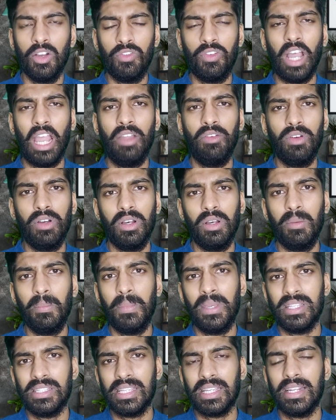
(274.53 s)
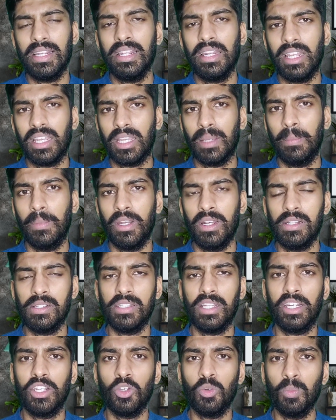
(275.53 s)
Fiverr basically recommends
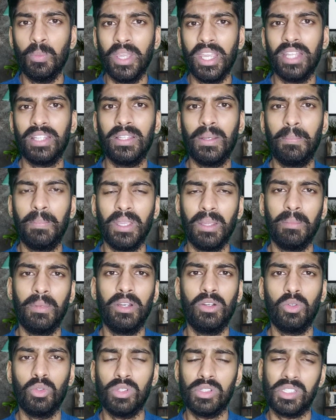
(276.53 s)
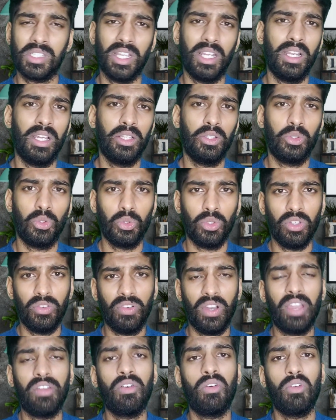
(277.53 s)
that you make the payment to the seller through the
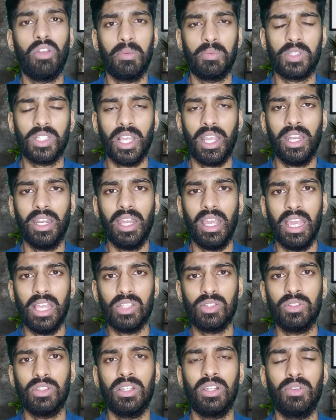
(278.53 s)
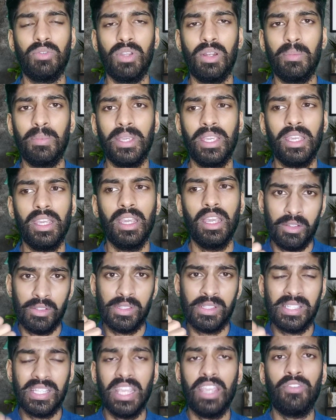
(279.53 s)
Fiverr website, as it will be
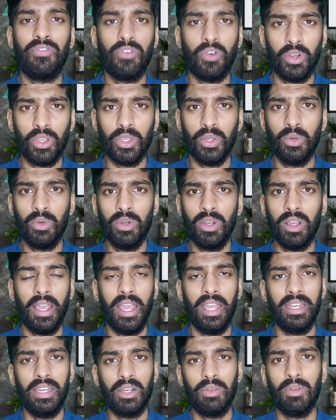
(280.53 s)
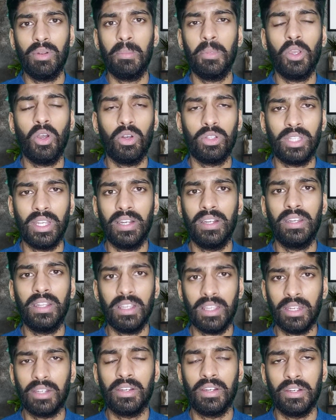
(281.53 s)
safe for you and it will be
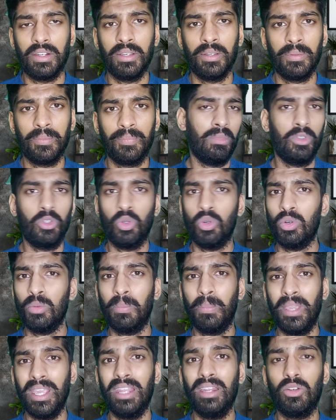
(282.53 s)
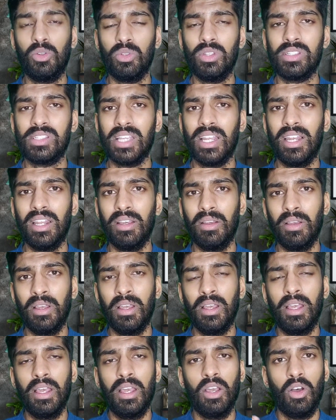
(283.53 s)
authenticated. Don't pay to the seller
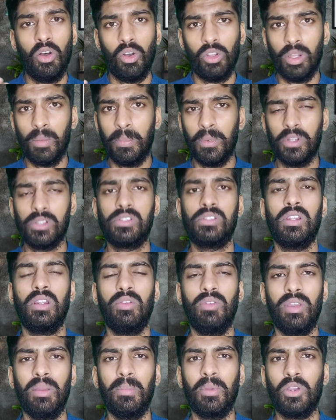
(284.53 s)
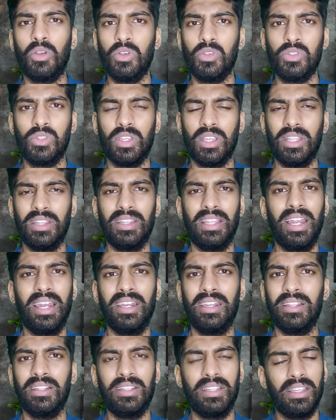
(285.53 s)
on the personal way, because in
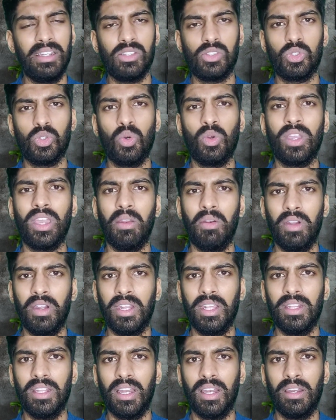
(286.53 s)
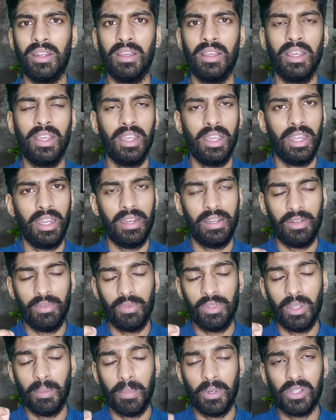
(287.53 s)
that there is no guarantee that
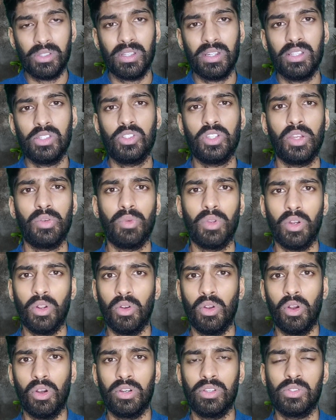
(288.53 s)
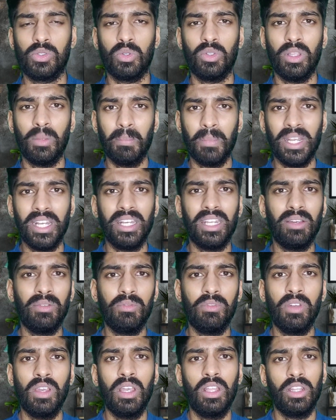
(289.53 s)
the person is genuine or not. So the
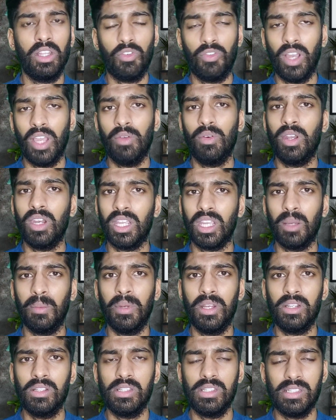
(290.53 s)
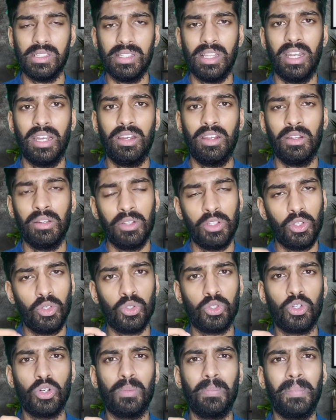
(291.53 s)
medium the Fiverr recommends is that you
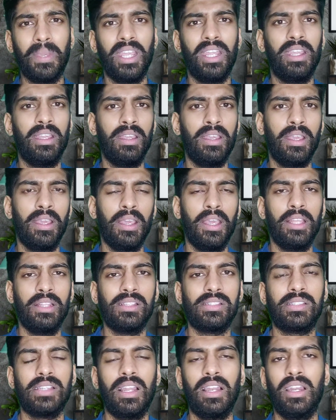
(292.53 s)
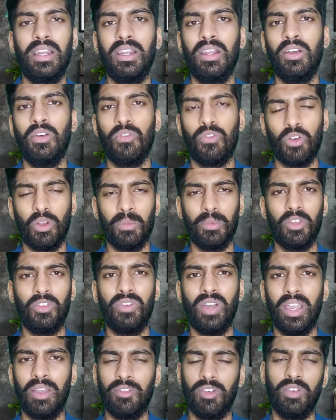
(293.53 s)
should pay the seller from the
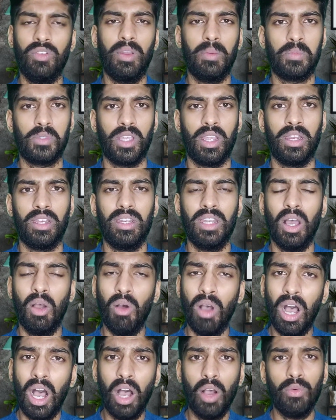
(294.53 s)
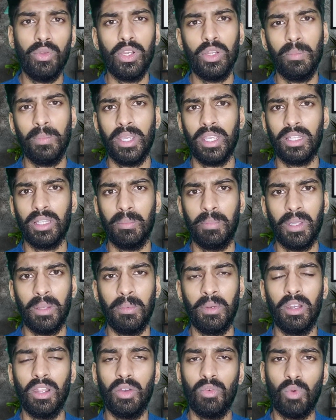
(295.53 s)
Fiverr website. Now how will you make the
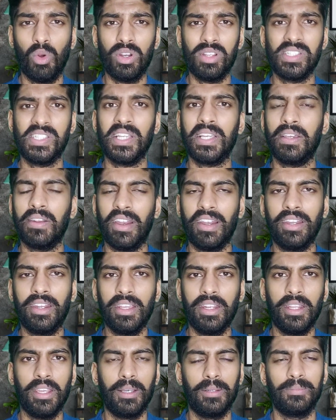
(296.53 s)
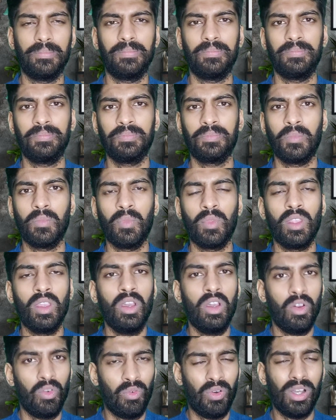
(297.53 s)
payment and what is the criteria?
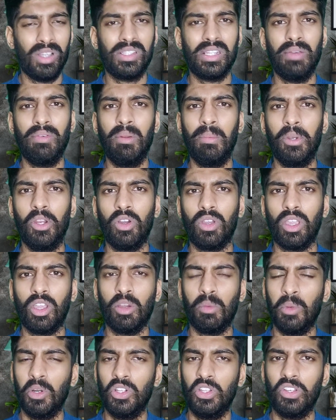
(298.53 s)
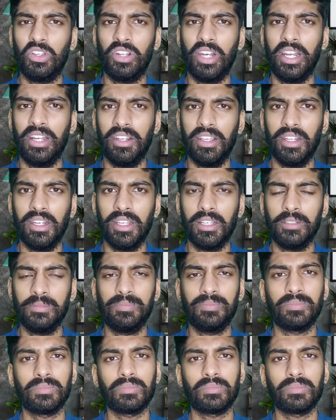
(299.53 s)
First, I will be talking about the criteria.